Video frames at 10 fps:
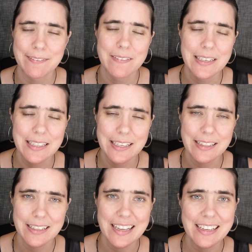I really
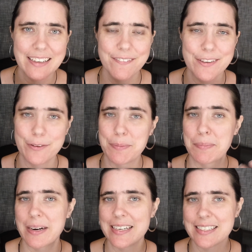think if you
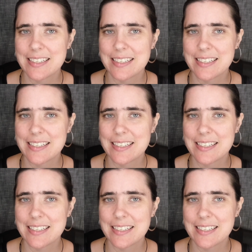embrace